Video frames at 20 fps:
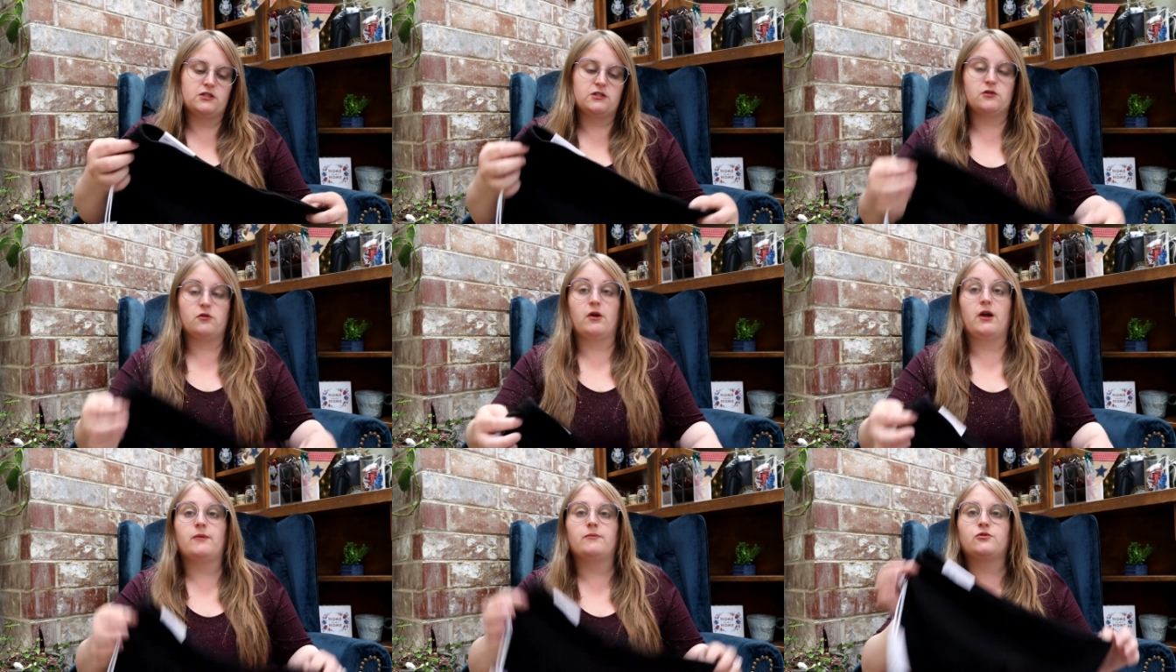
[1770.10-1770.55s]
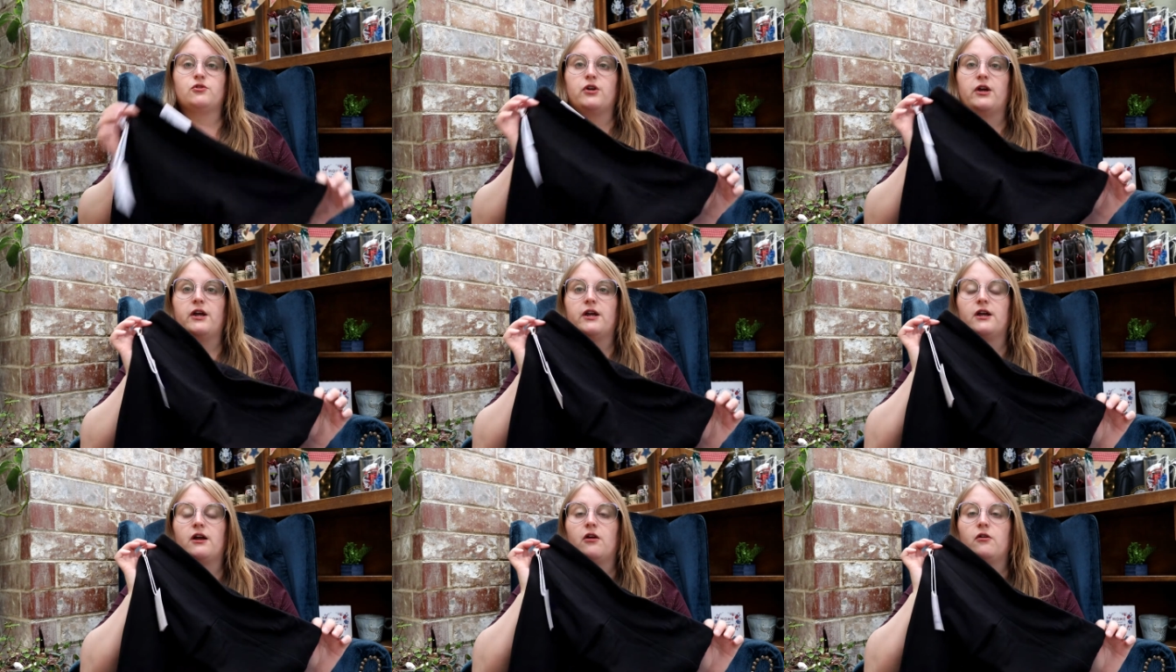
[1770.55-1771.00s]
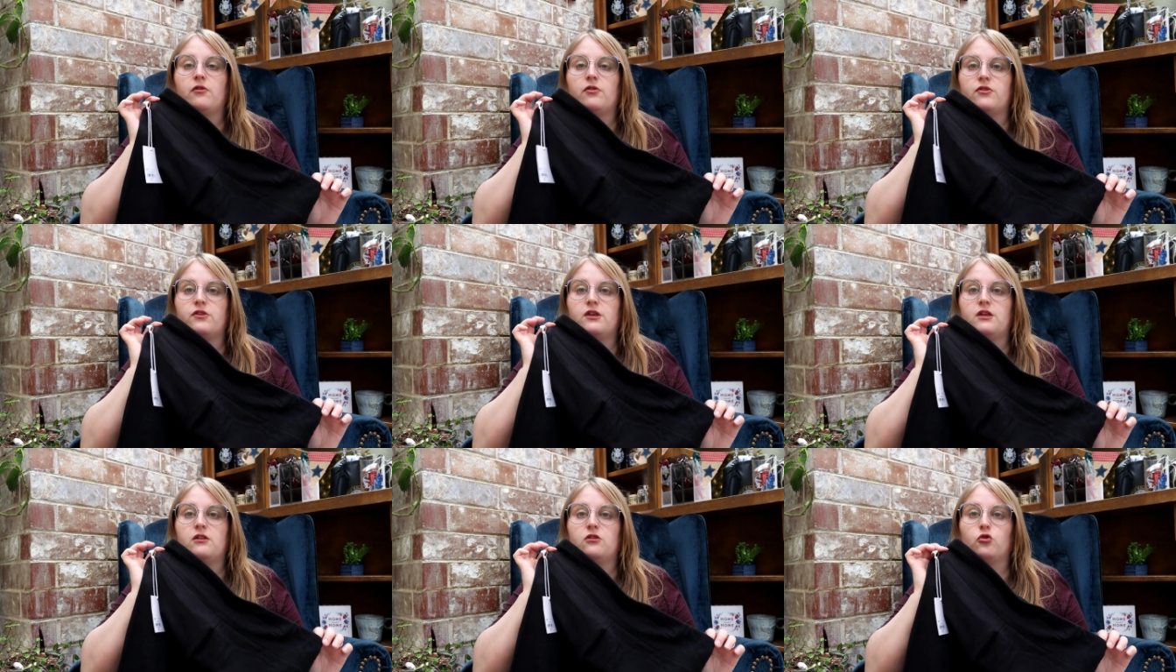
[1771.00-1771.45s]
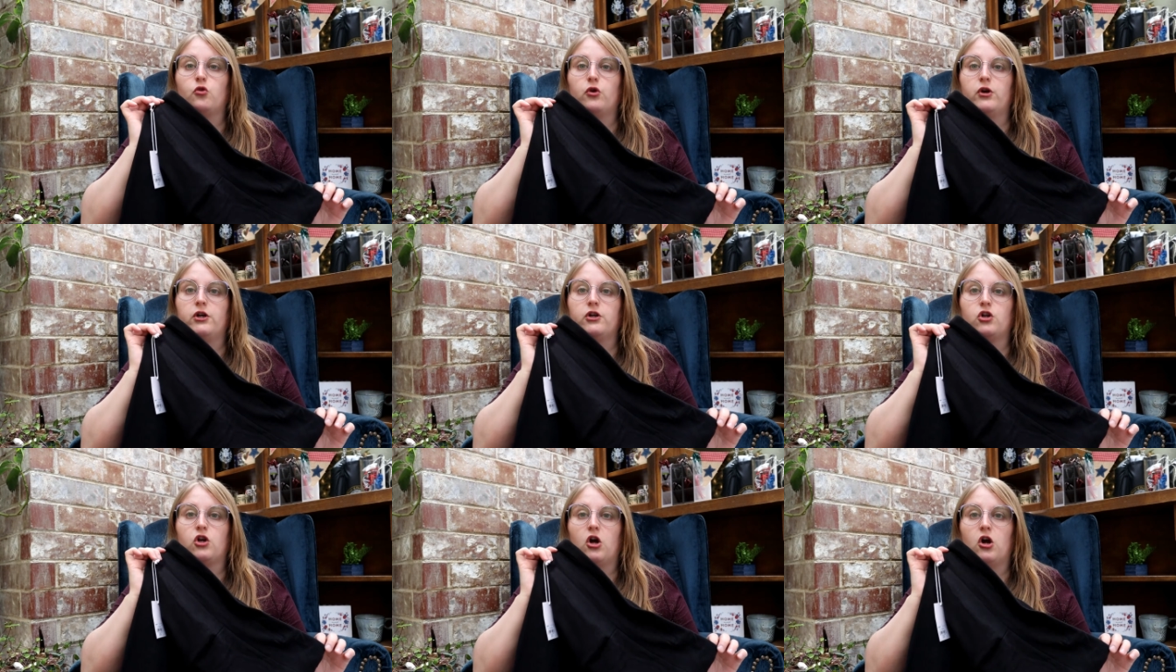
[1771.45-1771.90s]
So I'm trying out the
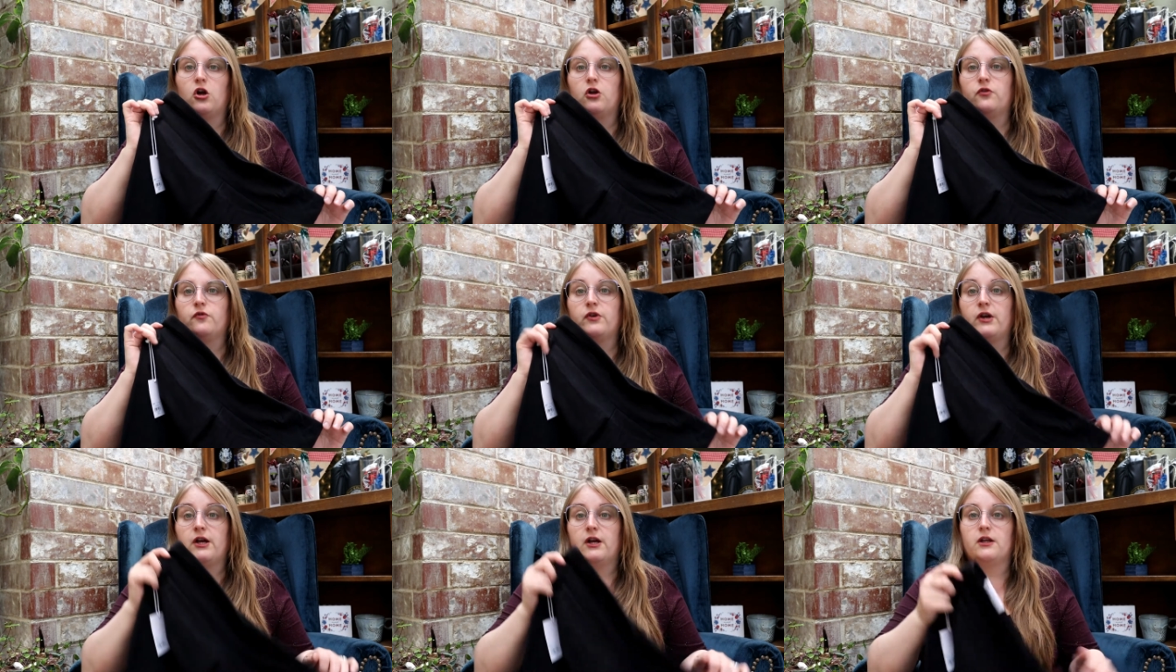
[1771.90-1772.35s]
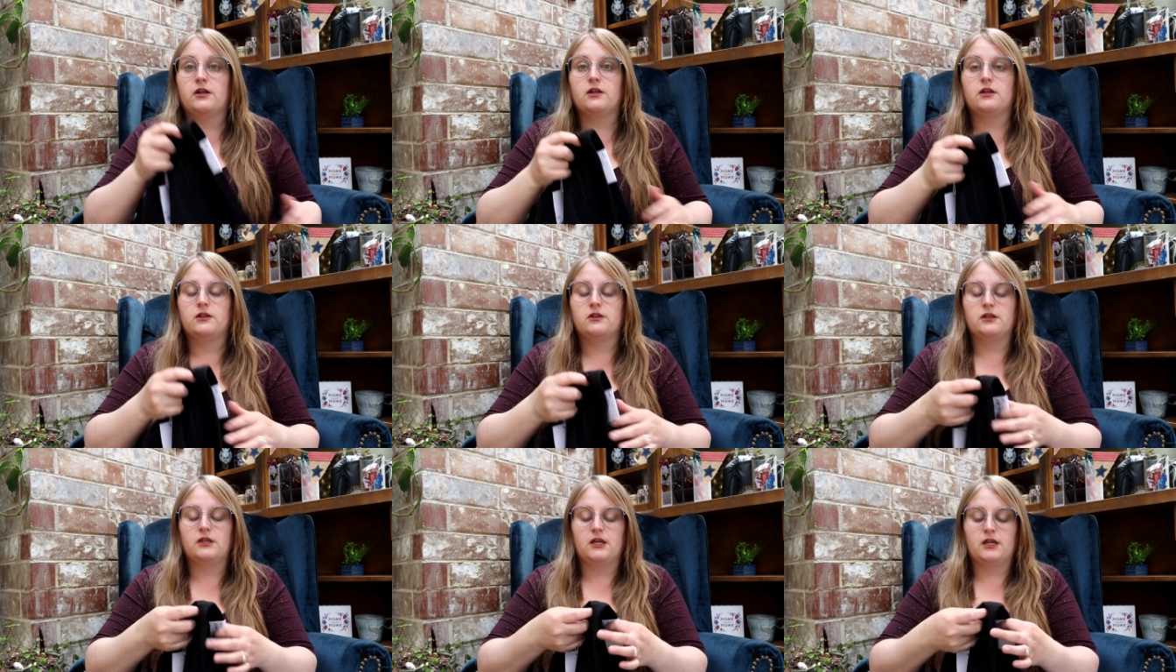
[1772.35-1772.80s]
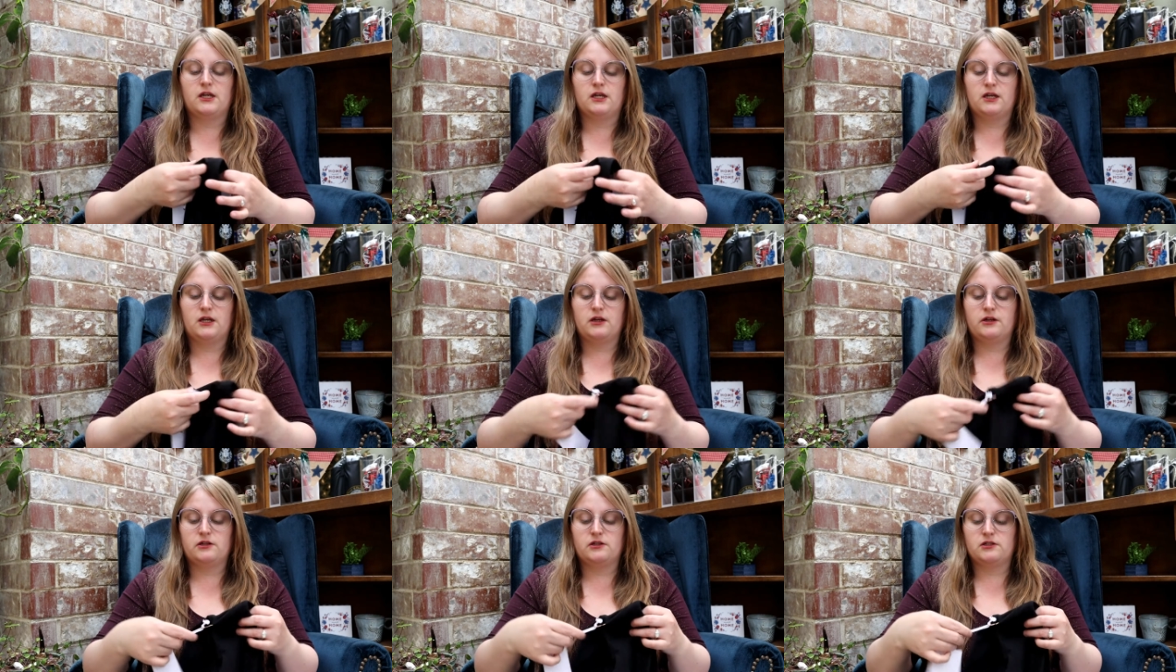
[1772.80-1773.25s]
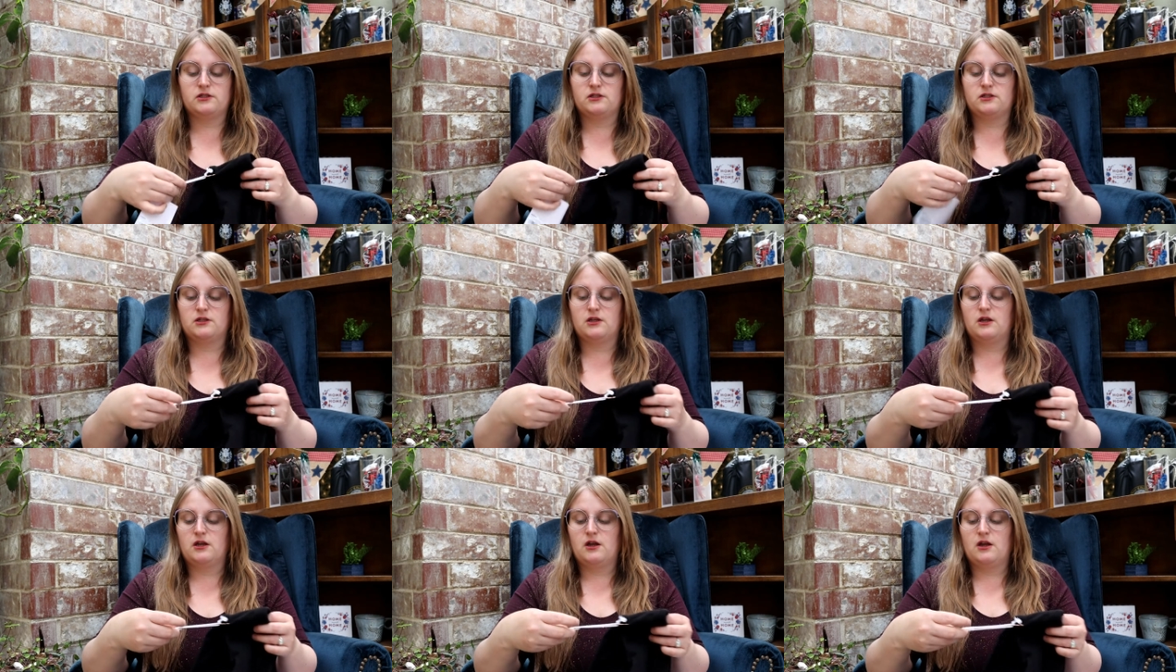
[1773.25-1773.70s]
Lauren Conrad
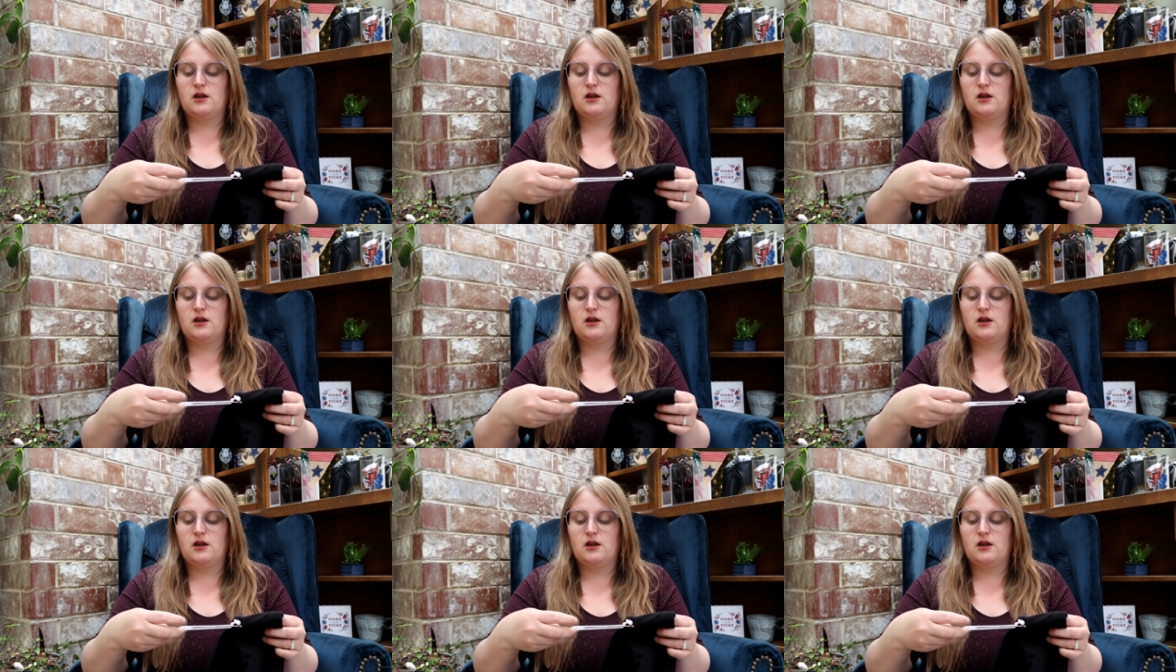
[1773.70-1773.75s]
leggings.